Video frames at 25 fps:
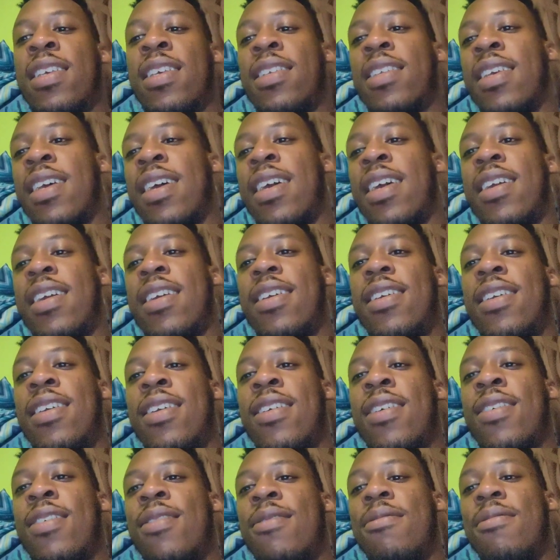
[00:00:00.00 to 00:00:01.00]
it's like,
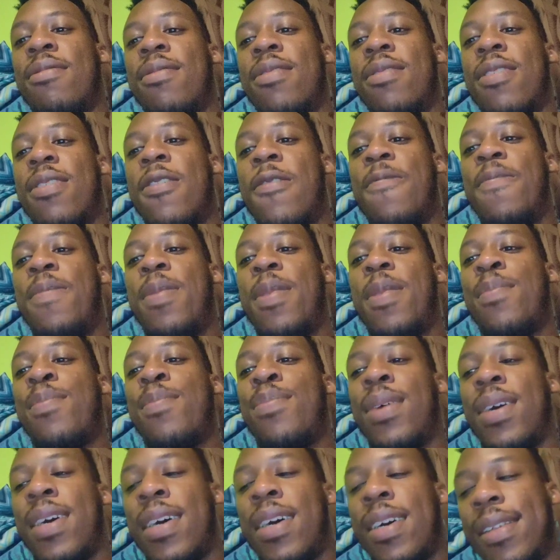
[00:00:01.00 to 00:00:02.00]
yo.
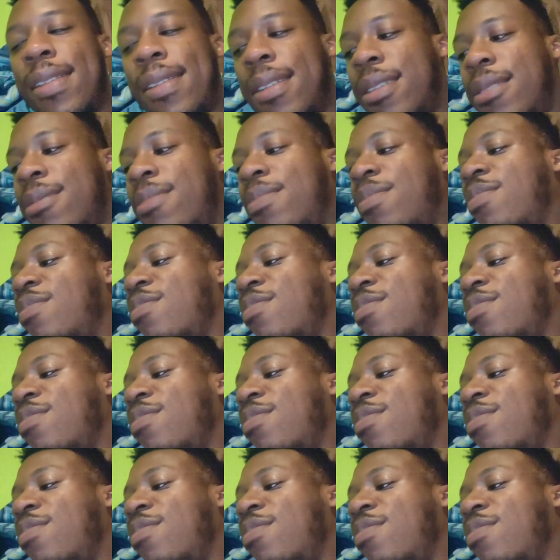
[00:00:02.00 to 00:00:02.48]
But